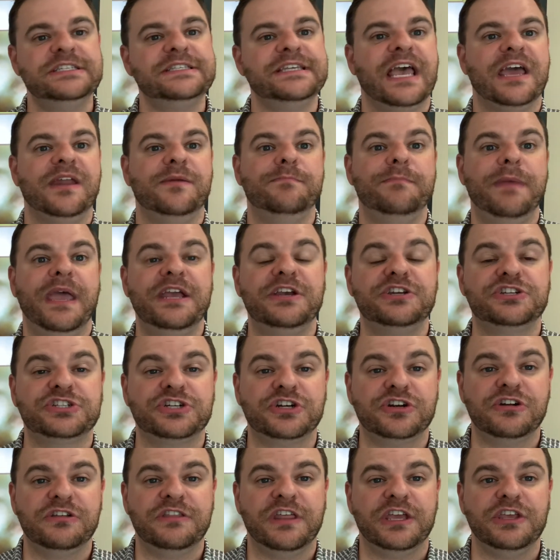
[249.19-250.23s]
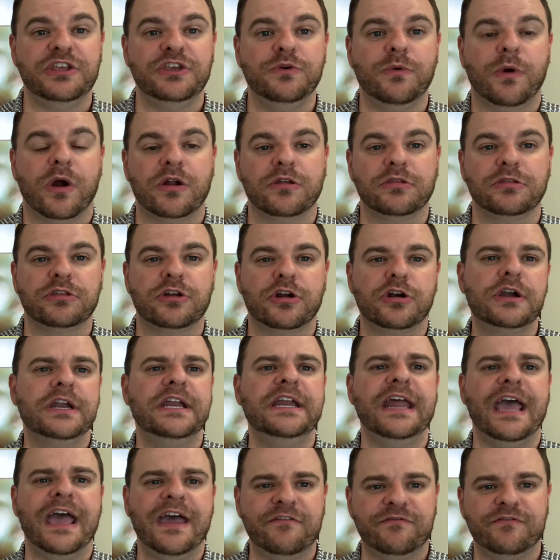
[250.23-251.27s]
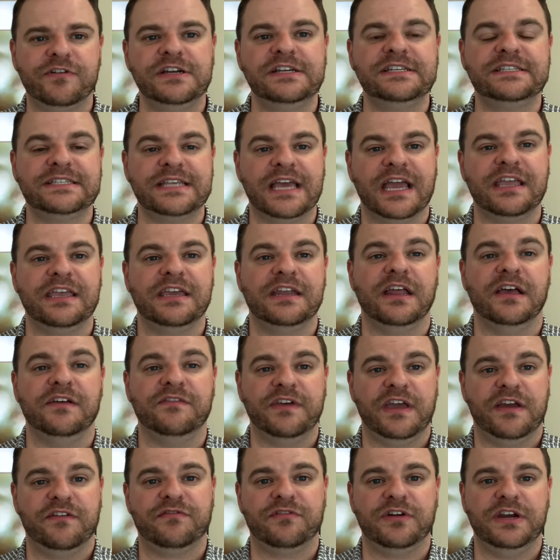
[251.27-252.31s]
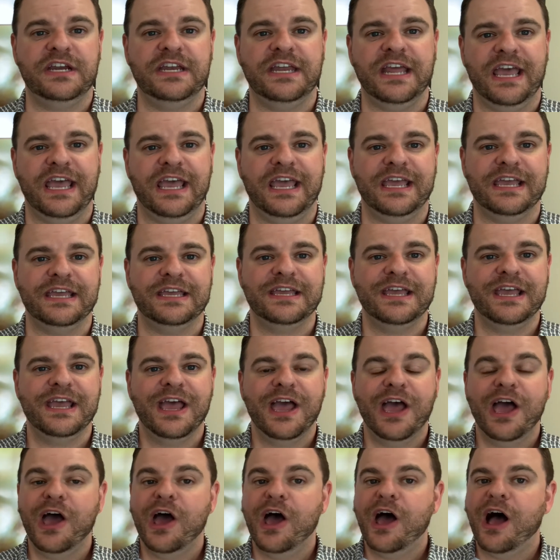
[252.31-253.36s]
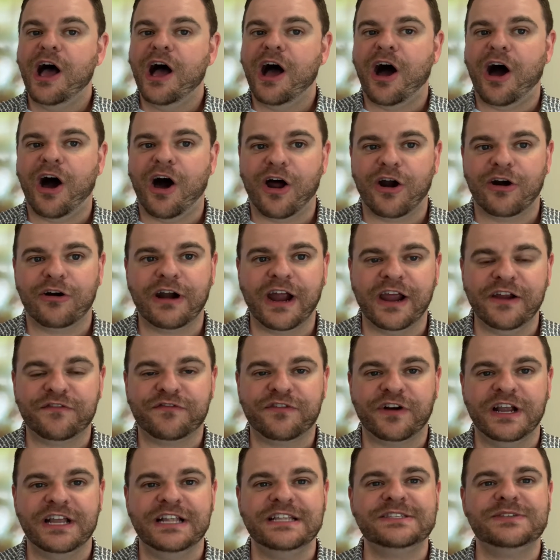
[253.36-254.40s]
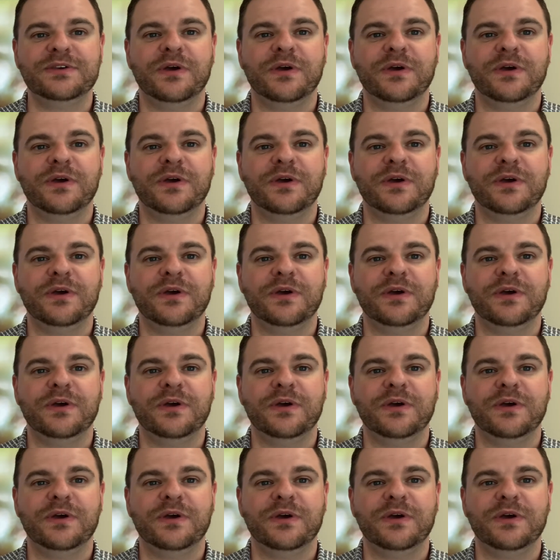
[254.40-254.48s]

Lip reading: and make sure that you are learning every second of every day. All right, friends,